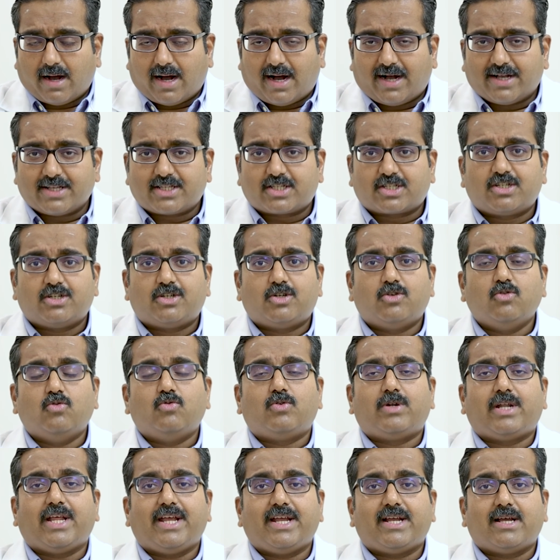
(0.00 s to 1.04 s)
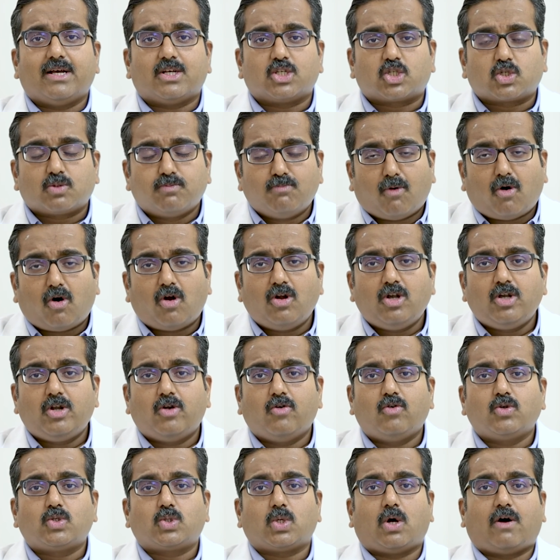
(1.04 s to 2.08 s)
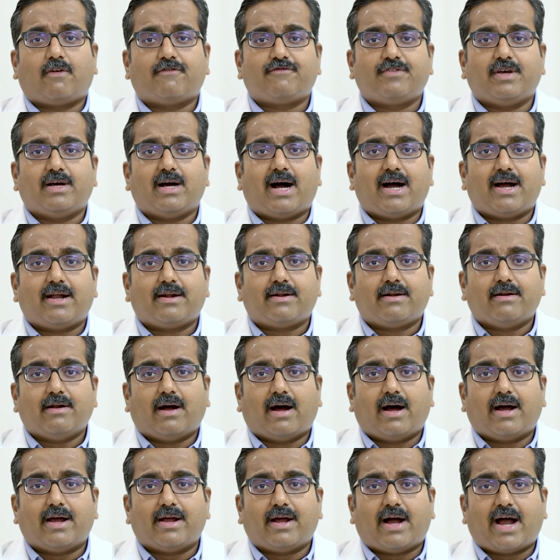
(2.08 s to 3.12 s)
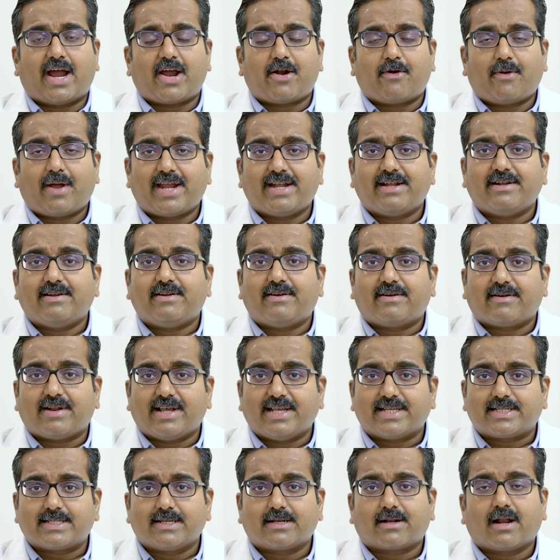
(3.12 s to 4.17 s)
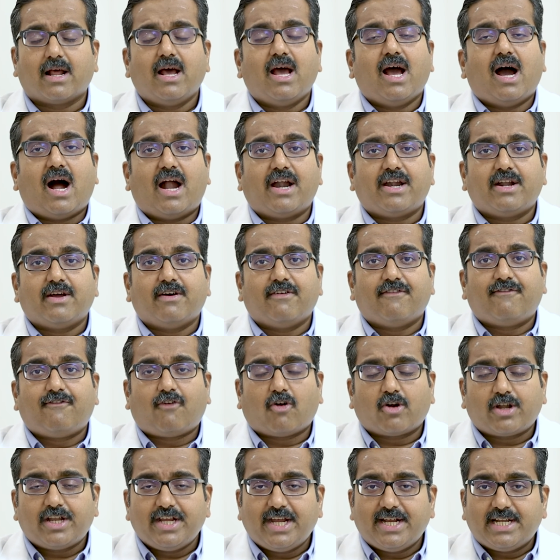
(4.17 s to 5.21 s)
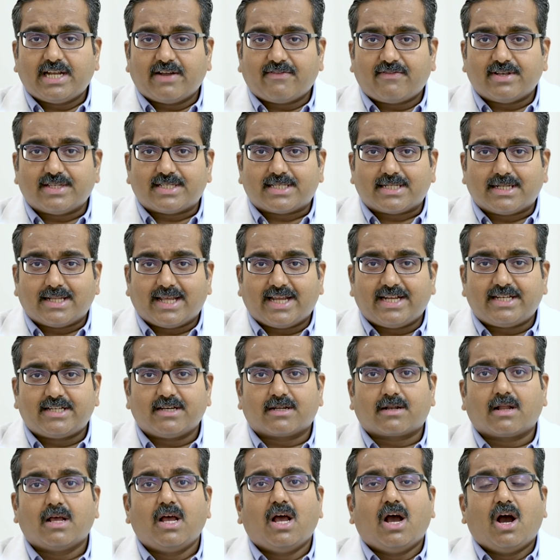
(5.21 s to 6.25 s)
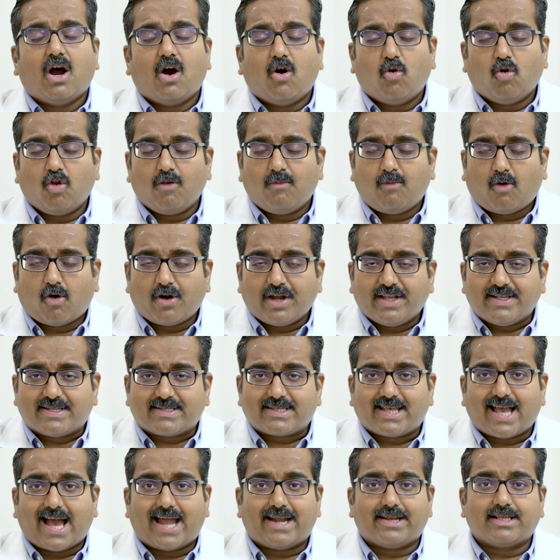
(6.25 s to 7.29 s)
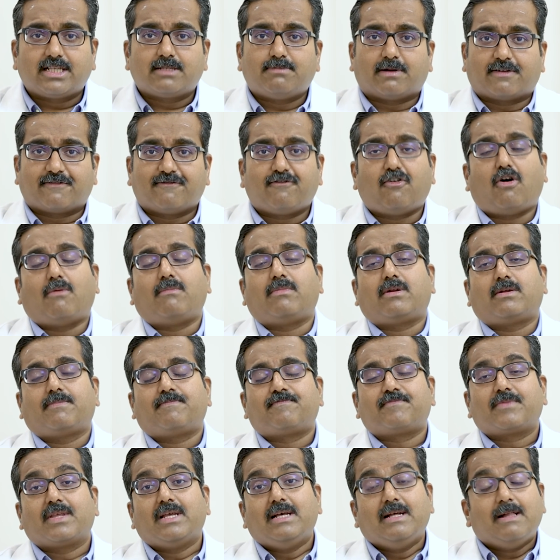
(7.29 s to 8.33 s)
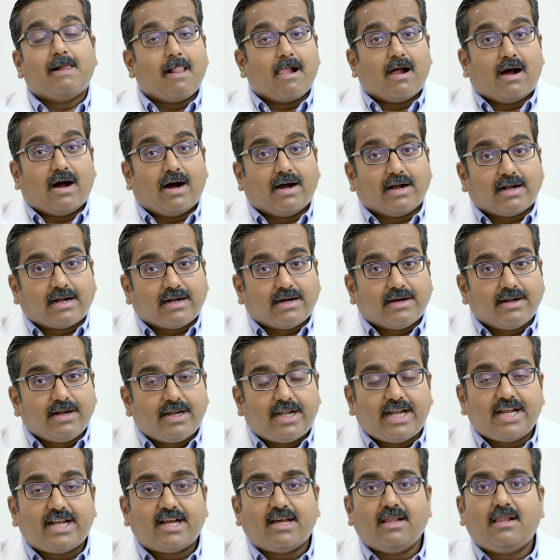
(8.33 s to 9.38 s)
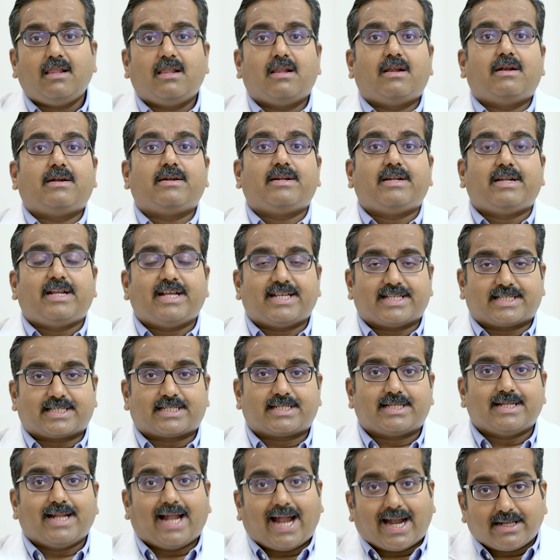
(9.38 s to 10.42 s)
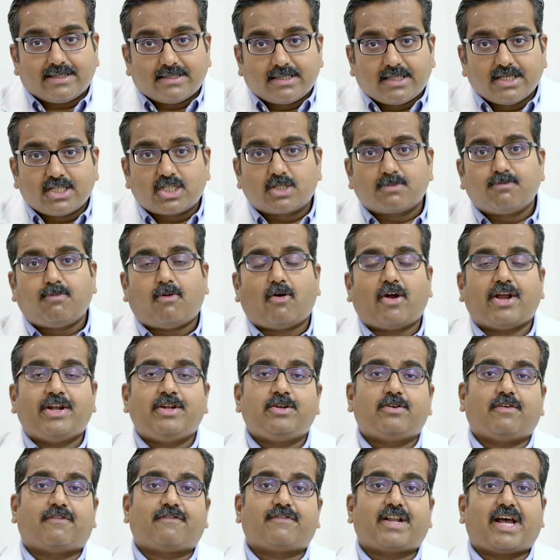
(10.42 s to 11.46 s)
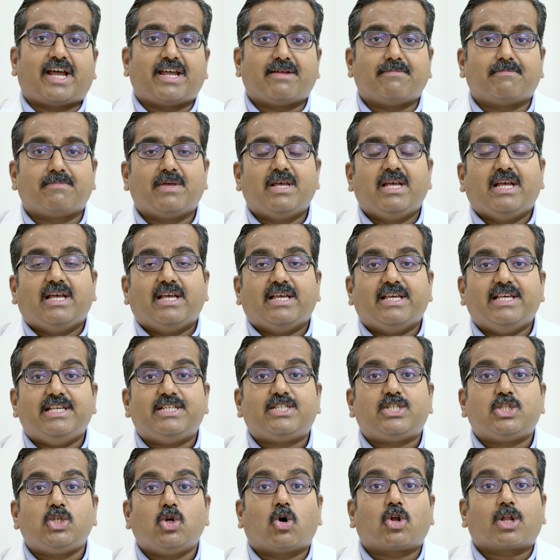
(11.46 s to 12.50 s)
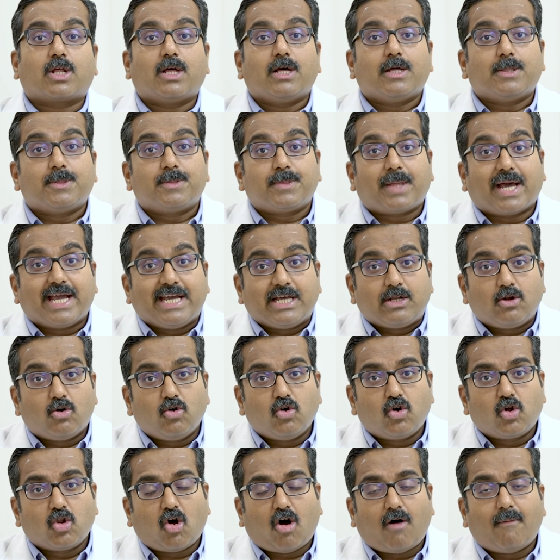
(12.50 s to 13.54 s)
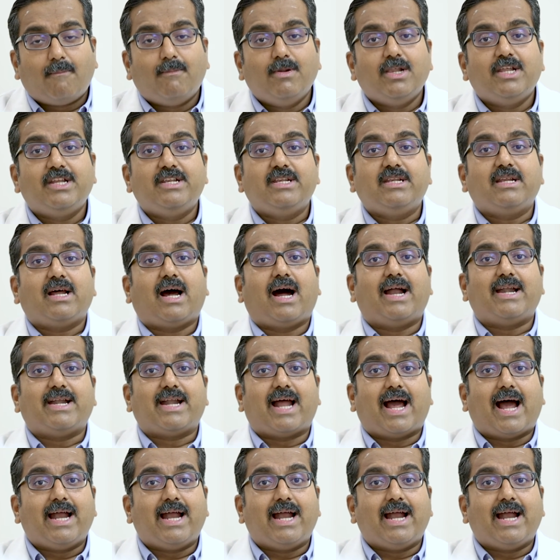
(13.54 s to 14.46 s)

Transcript: asked to take a small dose of the iodine tracer, and 48 hours later, a whole body scan is performed. A critical test at this point of time is your thyroglobulin and